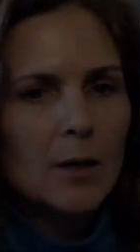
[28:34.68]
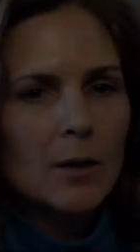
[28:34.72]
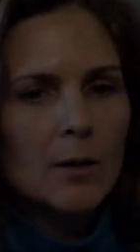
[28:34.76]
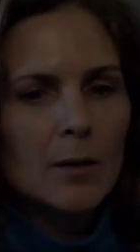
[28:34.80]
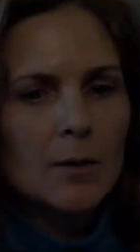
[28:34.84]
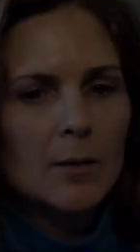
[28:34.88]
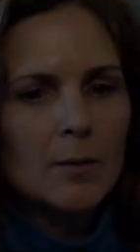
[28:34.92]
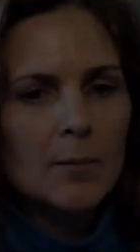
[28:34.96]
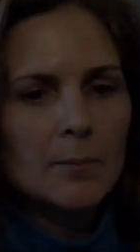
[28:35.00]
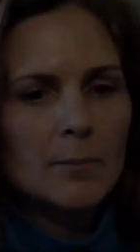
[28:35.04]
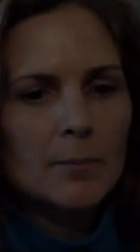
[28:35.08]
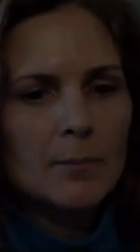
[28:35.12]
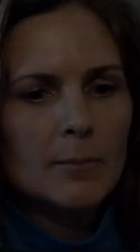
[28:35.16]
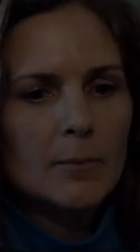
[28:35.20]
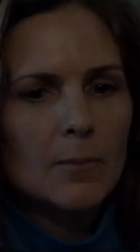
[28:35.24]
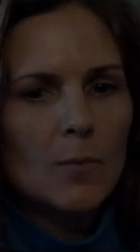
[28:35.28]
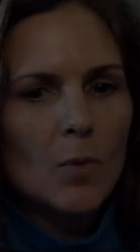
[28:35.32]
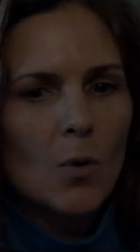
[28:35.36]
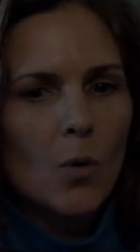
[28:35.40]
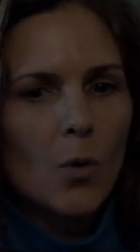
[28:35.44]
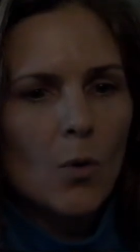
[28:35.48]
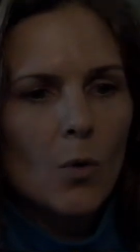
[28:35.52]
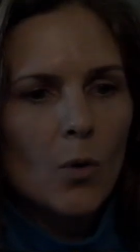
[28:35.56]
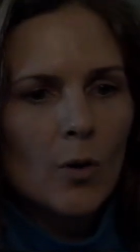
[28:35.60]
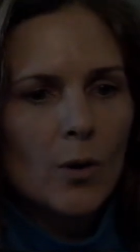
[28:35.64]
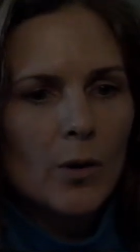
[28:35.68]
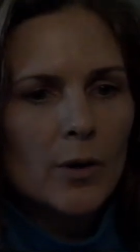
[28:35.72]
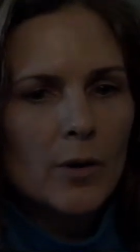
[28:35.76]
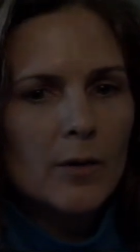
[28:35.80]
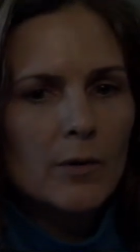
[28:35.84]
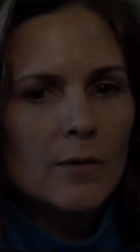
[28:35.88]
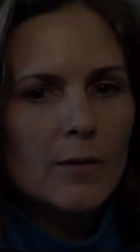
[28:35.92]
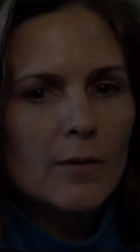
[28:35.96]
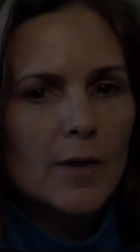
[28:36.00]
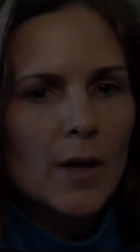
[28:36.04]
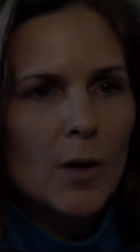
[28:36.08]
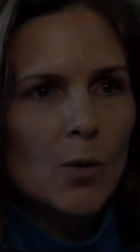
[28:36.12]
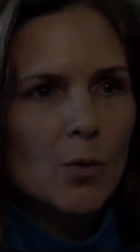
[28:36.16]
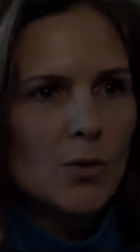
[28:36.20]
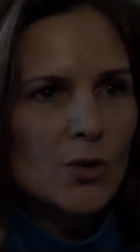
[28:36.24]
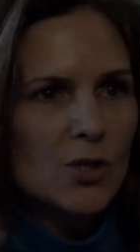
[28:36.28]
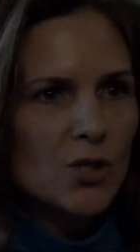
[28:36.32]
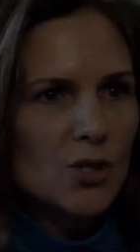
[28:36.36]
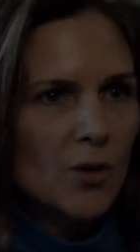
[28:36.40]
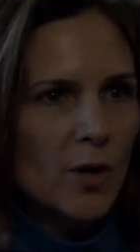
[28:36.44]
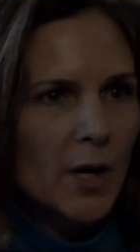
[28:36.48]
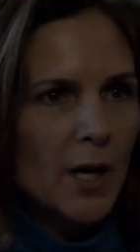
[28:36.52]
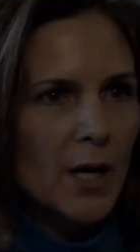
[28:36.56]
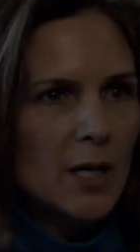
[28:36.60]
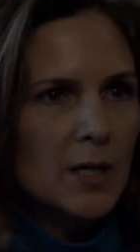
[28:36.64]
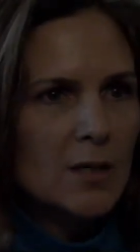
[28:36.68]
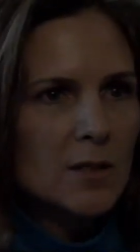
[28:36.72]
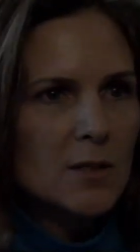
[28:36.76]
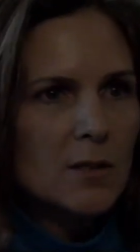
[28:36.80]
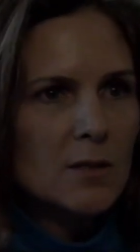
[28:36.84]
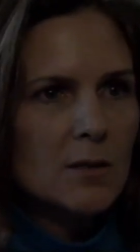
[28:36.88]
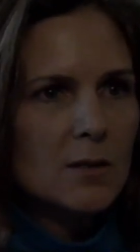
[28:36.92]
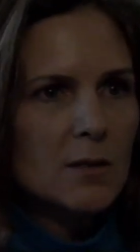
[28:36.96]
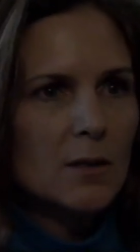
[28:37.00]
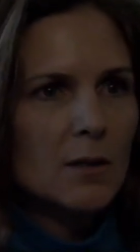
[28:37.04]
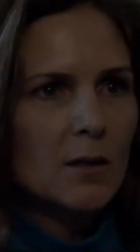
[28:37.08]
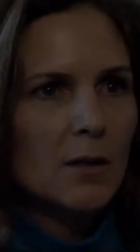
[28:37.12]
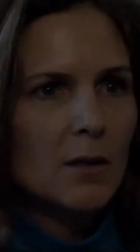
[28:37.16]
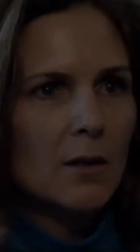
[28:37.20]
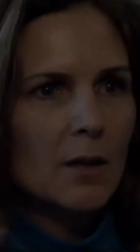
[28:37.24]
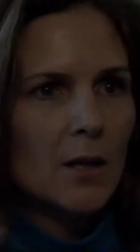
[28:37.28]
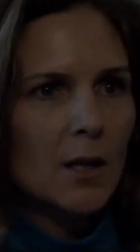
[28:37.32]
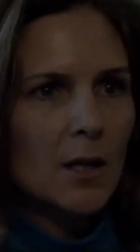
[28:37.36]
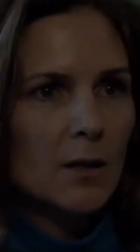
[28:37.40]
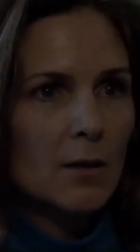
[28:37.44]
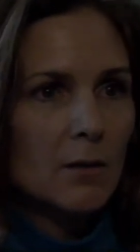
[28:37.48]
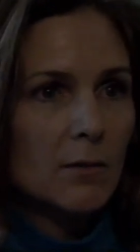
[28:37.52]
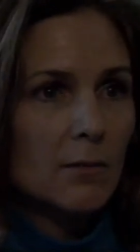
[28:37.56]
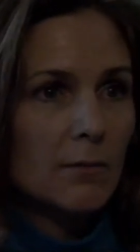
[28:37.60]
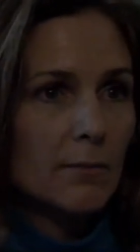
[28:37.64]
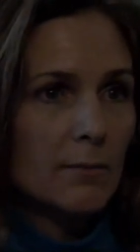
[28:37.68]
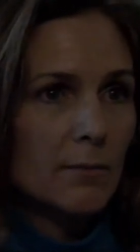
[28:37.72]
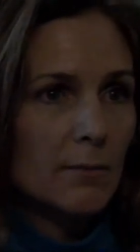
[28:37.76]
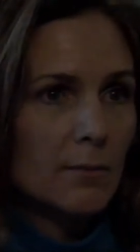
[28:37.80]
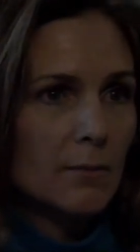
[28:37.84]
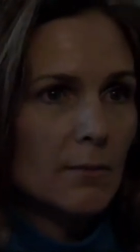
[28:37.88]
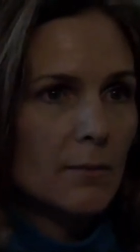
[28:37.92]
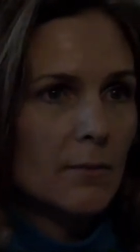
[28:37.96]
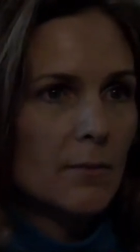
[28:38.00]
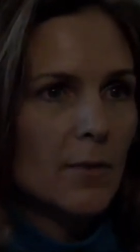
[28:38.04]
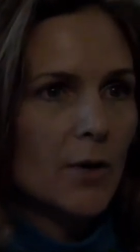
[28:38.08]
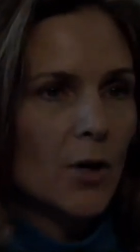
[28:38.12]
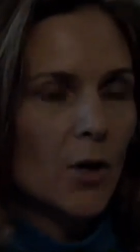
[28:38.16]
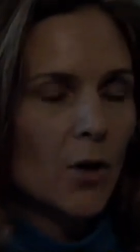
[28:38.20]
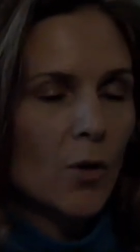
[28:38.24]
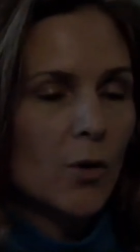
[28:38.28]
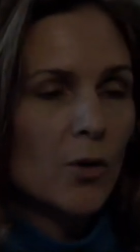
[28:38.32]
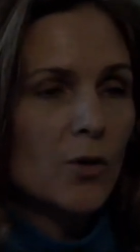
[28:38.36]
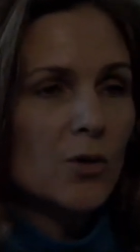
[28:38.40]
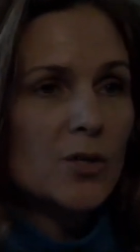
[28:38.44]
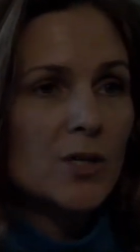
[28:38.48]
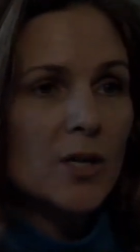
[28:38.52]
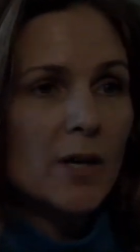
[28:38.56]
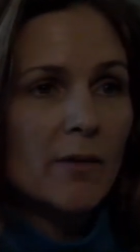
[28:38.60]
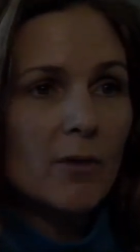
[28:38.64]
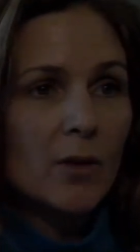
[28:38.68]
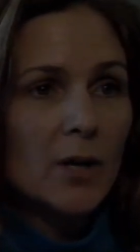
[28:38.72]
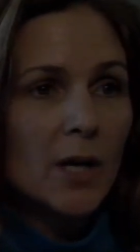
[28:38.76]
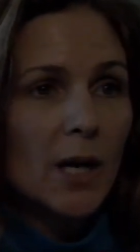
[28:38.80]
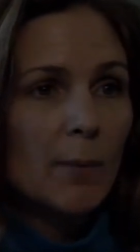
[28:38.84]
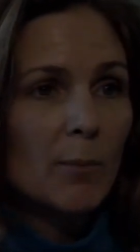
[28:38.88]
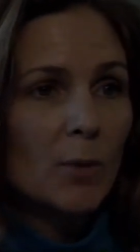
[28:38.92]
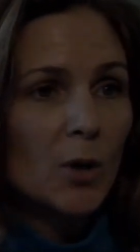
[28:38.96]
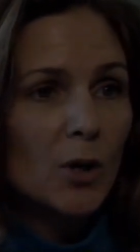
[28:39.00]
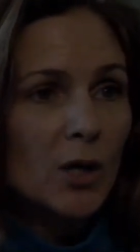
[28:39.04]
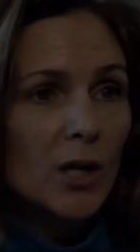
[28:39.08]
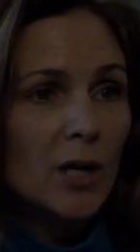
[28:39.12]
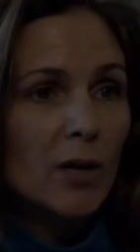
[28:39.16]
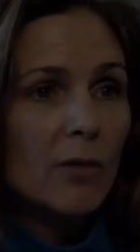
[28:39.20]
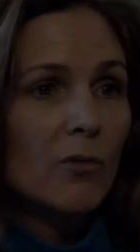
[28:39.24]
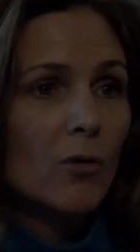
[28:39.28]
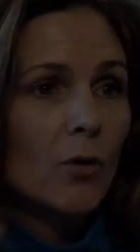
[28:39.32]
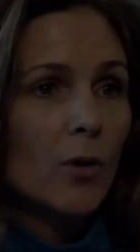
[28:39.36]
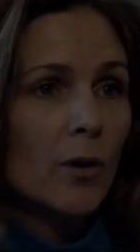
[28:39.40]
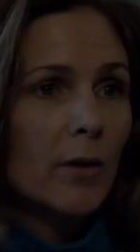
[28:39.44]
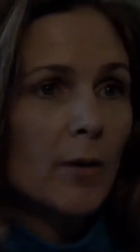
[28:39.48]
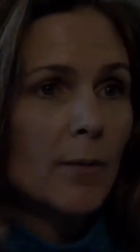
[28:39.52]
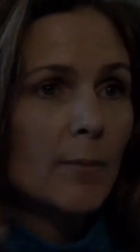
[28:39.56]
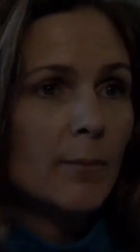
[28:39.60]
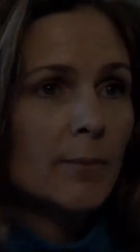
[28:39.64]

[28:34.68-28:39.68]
um, or they were strays that their owners never came looking for